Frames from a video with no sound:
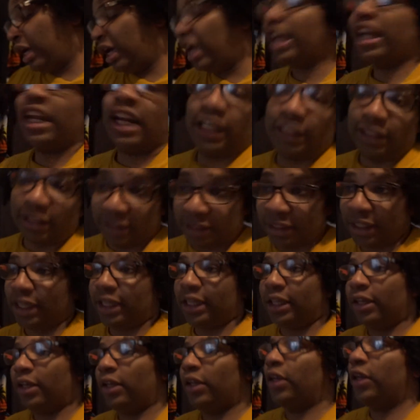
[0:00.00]
And I
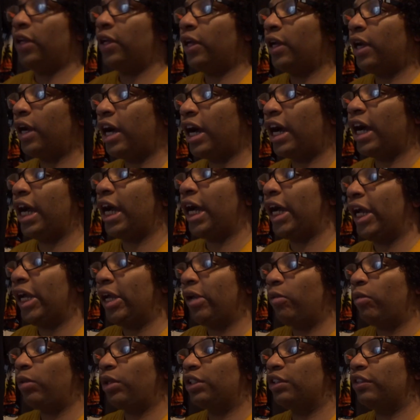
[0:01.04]
did.
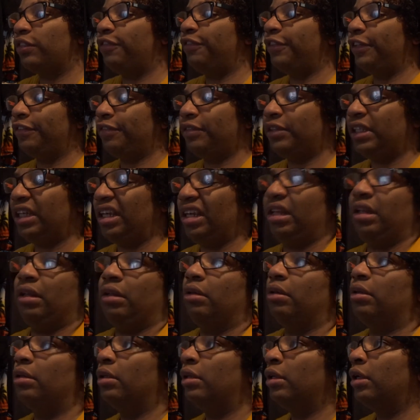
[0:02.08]
I was 15.
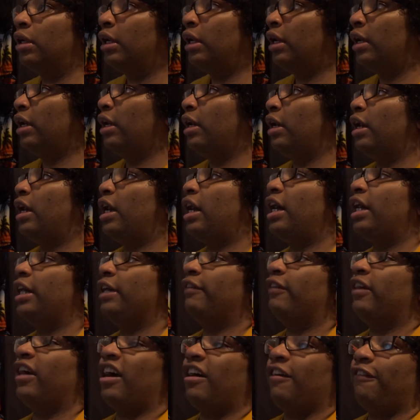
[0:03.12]
I
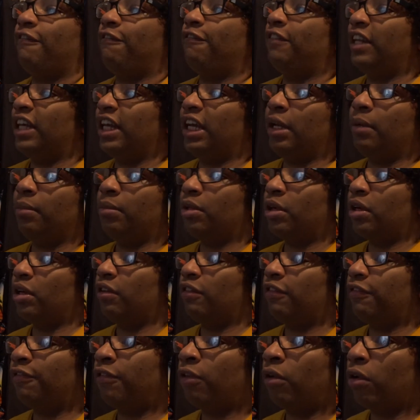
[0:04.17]
got flamed on a
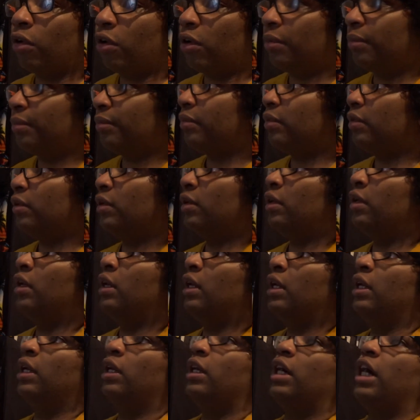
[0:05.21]
forum.
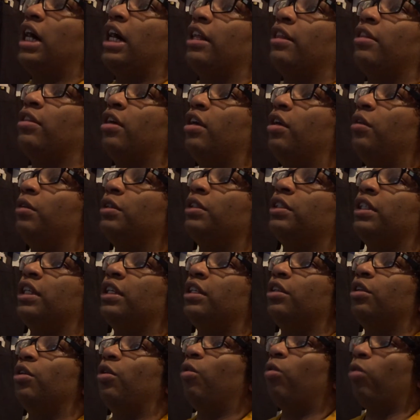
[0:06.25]
I thought it was the end
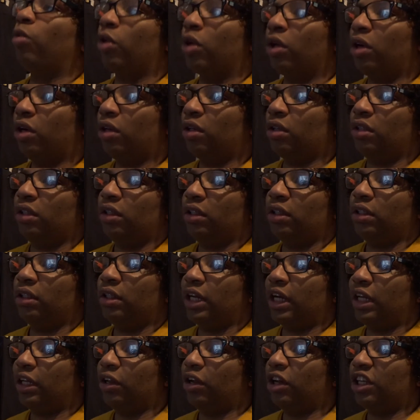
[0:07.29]
of the world.
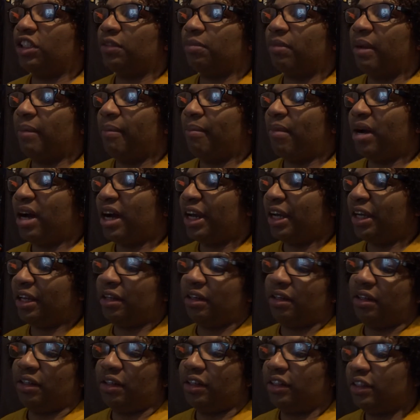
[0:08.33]
I lost my
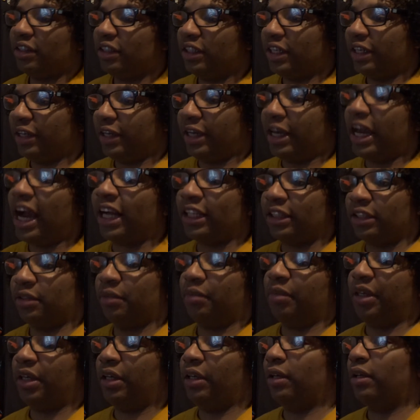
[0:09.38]
mind. It got to
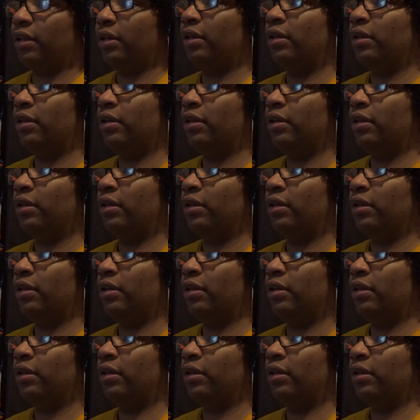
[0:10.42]
me.